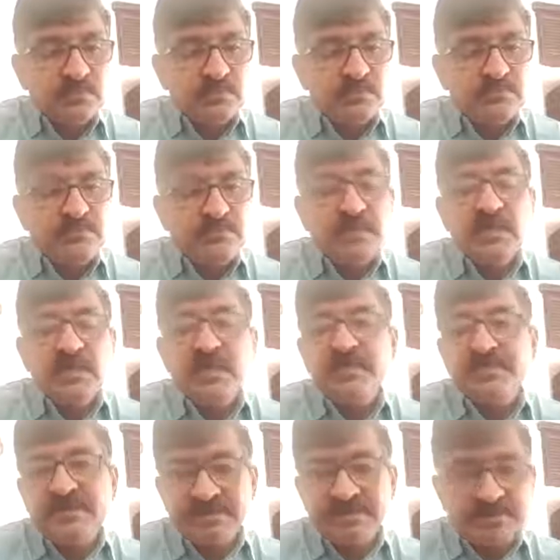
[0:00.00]
fibrillar
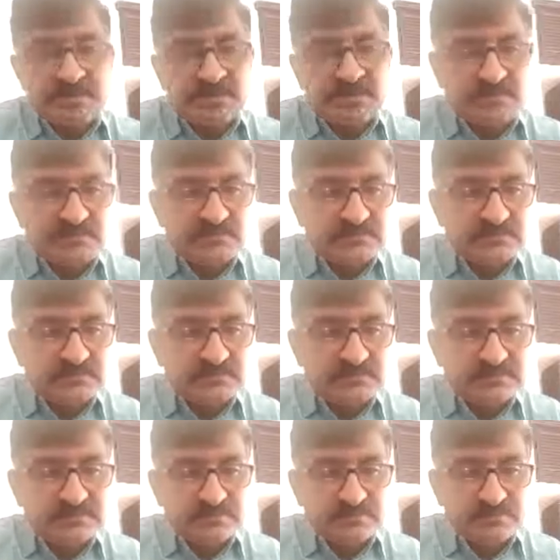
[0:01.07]
materials,
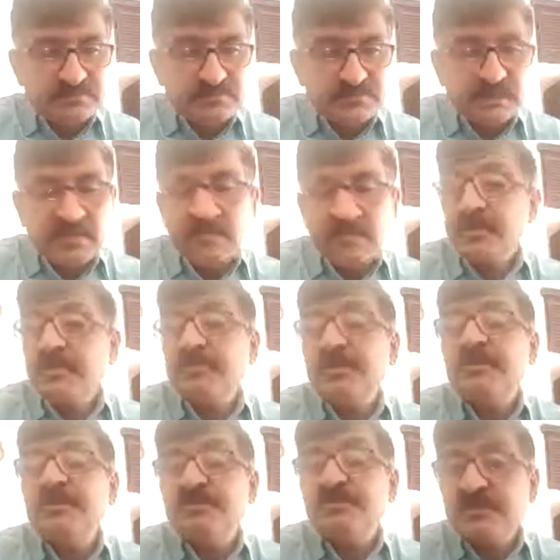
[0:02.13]

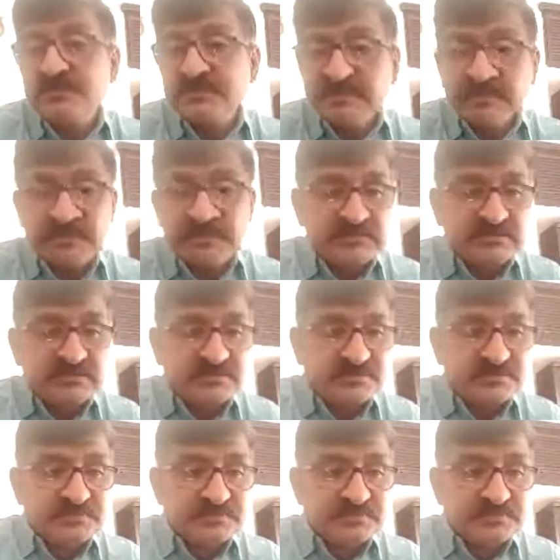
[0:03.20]
remnants of cells,